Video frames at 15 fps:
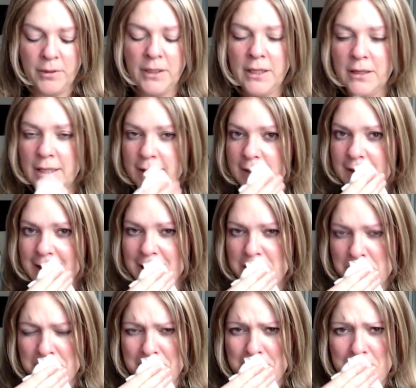I really think that
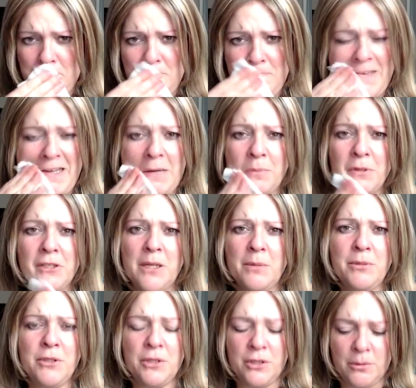that's true that your
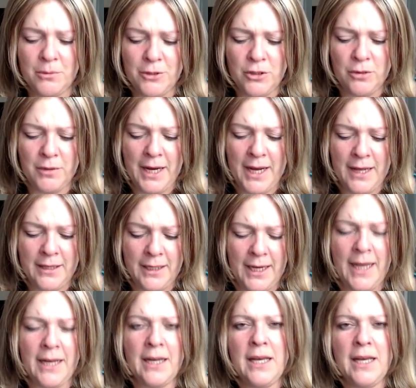perception determines your reality.